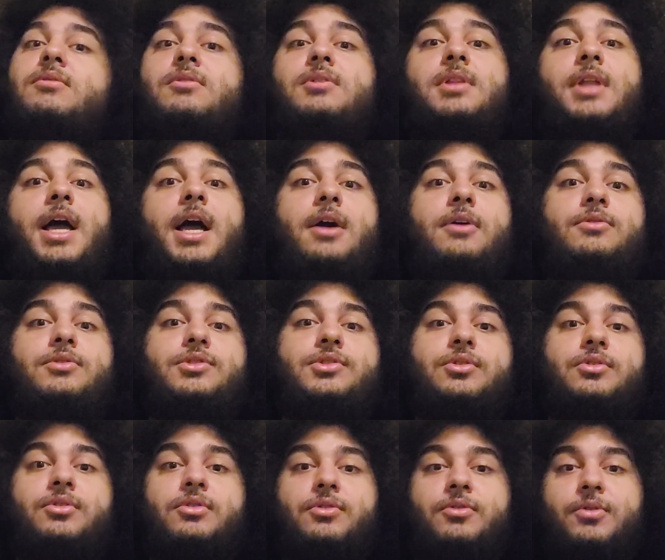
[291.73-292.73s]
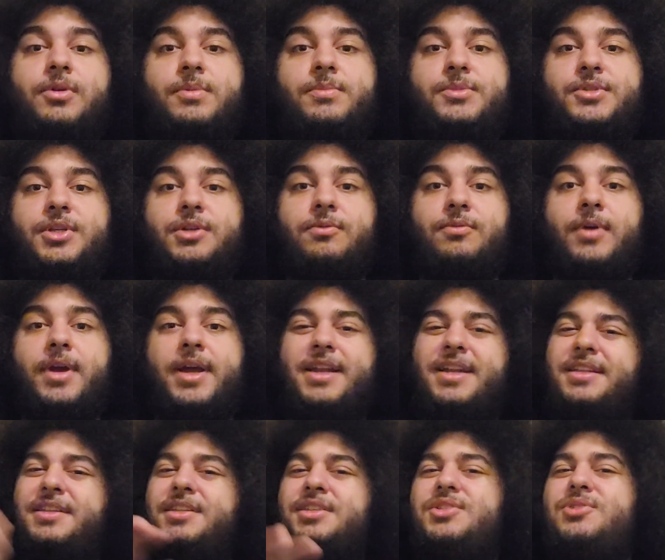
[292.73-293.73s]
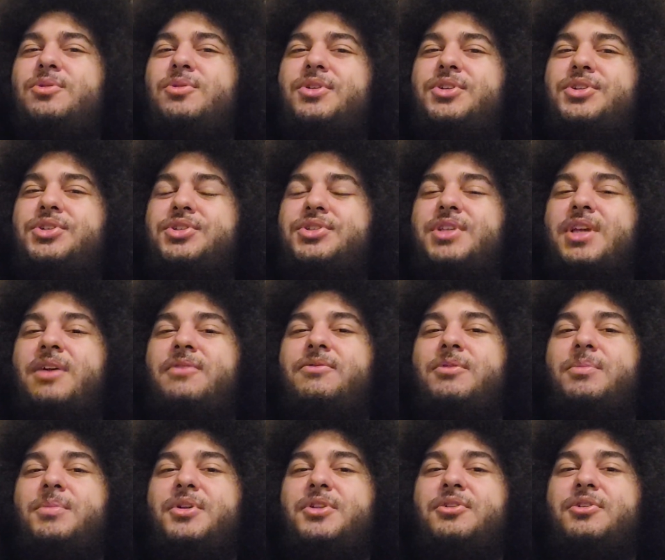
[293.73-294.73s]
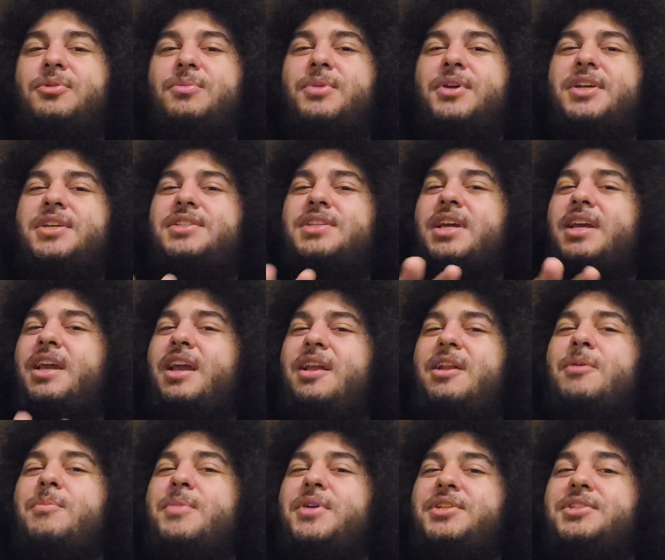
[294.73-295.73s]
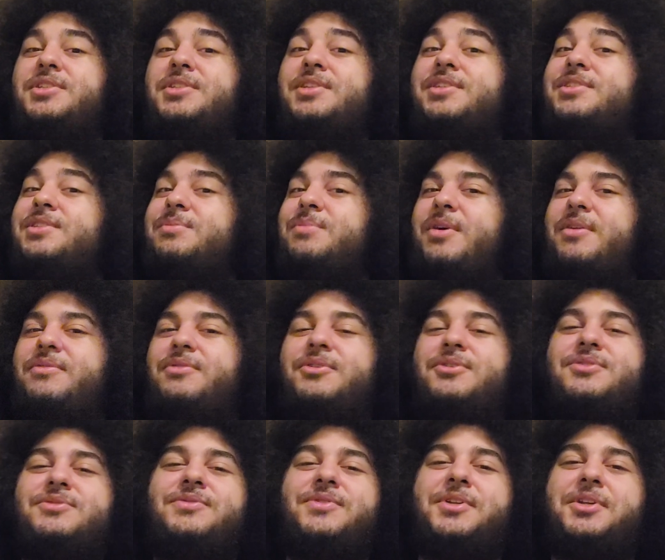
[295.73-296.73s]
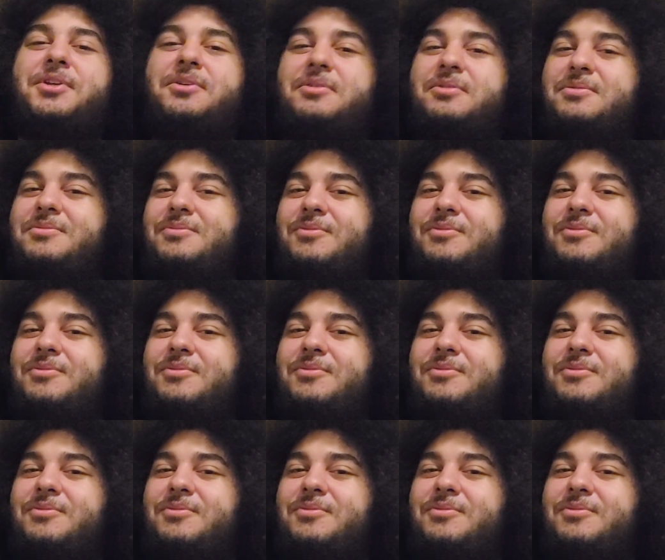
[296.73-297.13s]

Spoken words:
clouds turn crimson red, and this story should sound familiar because I kind of mentioned this in my first video.